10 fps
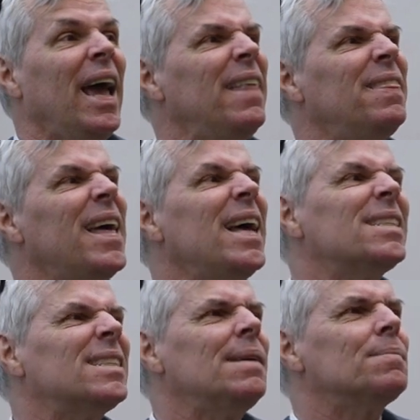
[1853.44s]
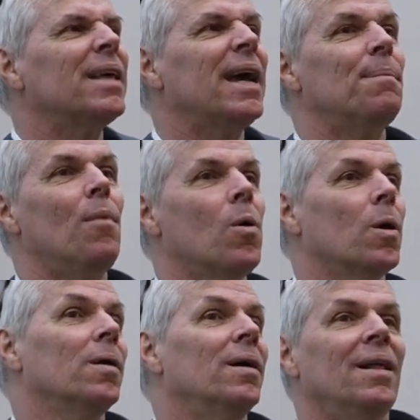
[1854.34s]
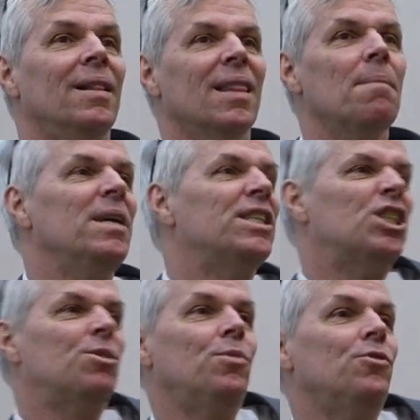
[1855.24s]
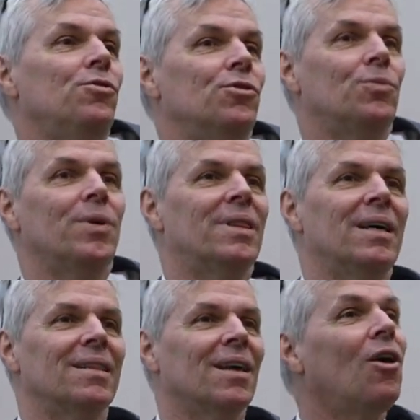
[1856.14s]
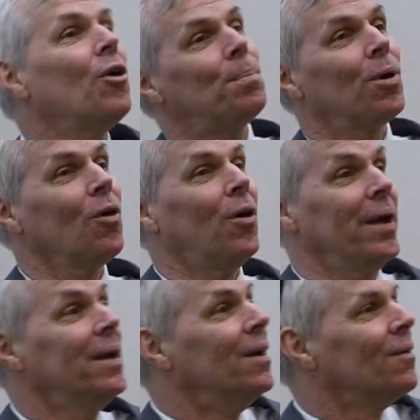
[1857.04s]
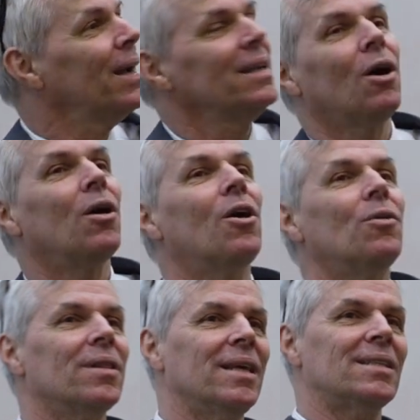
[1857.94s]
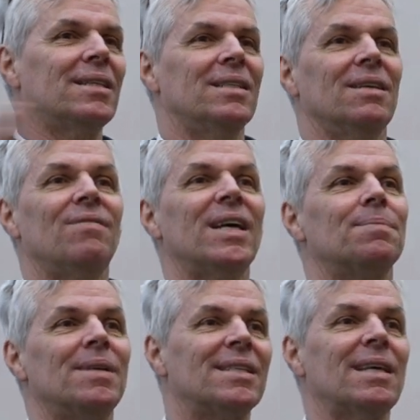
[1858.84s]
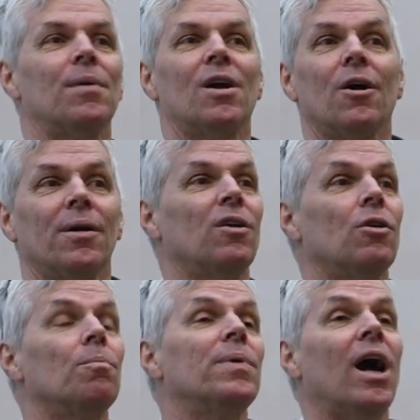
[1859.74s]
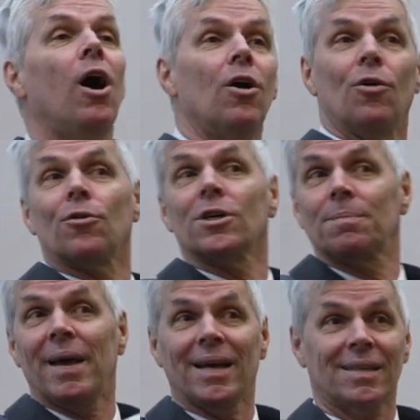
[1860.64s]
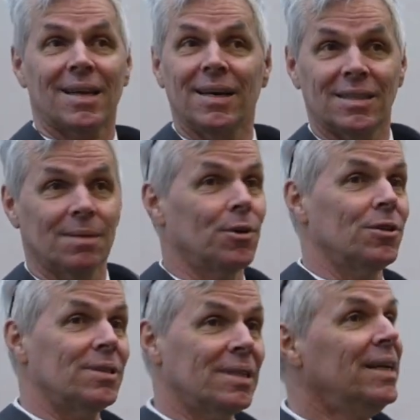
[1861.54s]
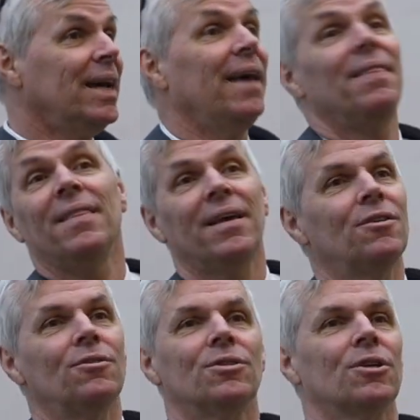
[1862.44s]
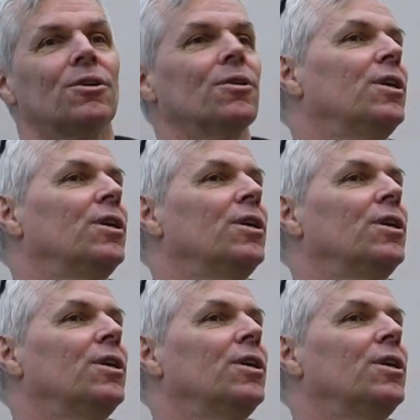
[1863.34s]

And that seems like more, let me schmooze with the hoi polloi, right? I'll go to this investment seminar, and it'll be all Horace Bank's customers, and those are,